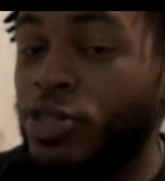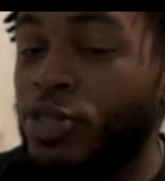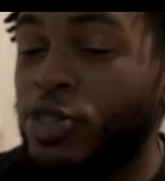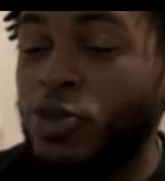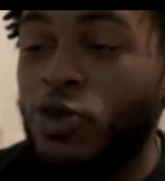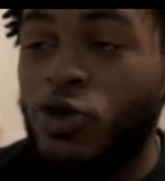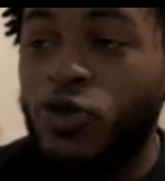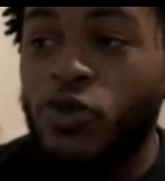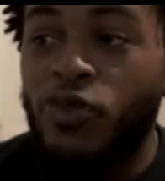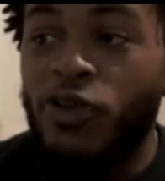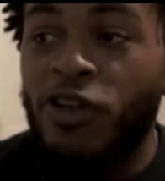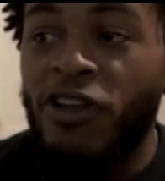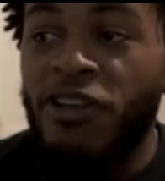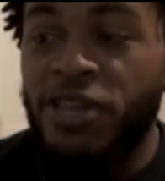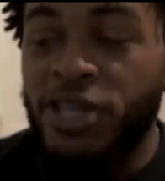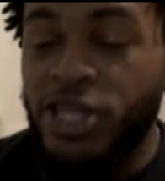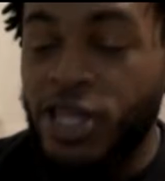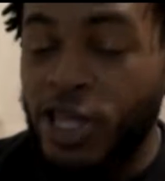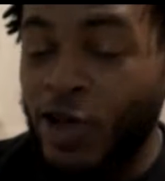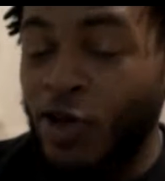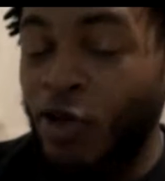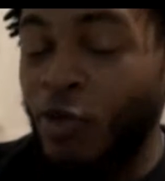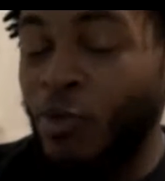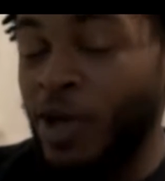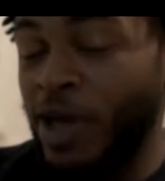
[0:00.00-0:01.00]
so it
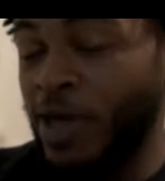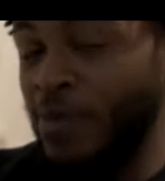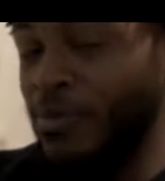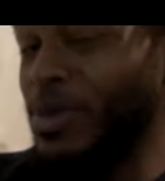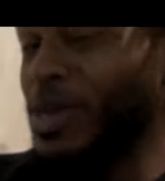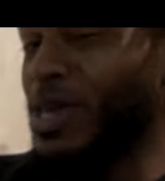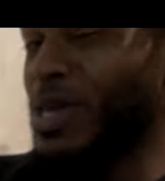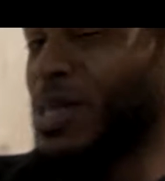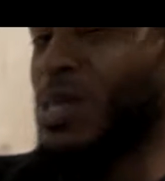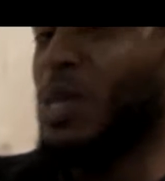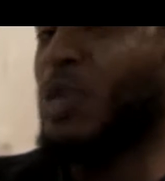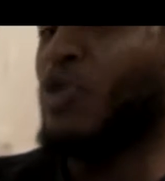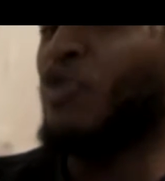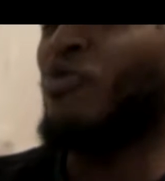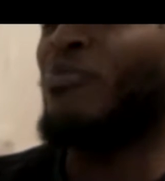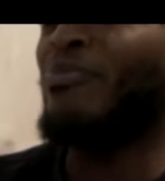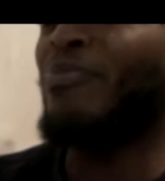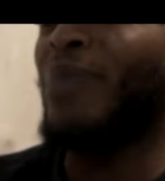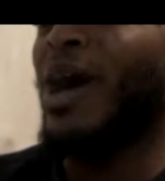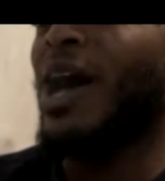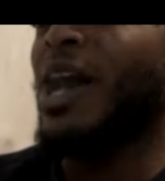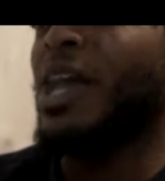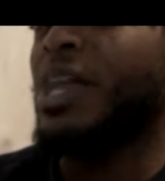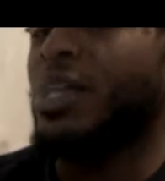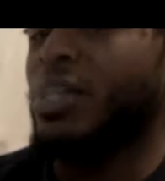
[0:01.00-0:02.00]
still may be a little
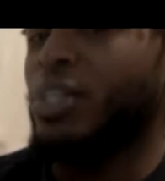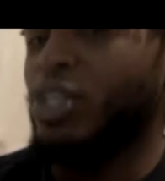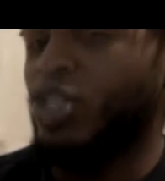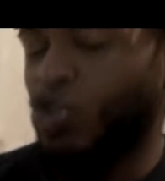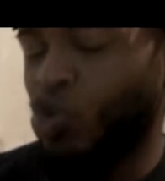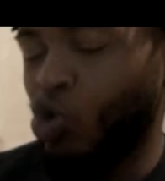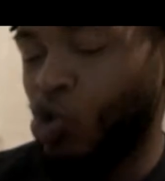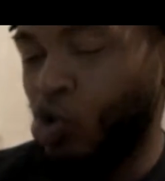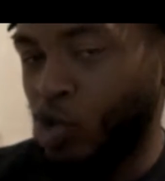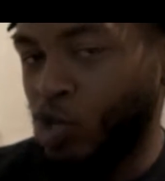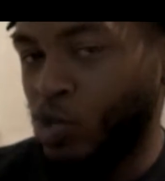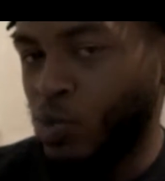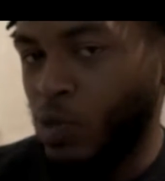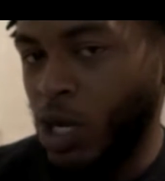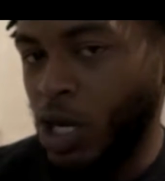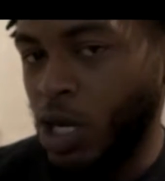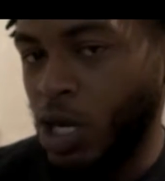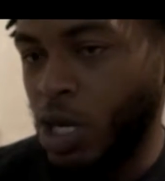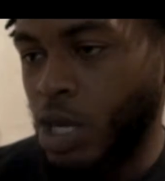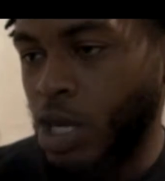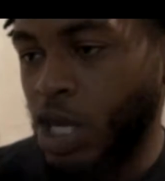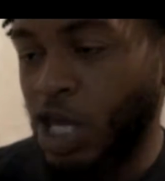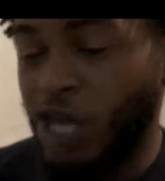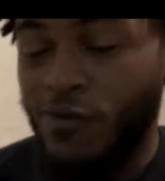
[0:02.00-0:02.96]
biased towards me.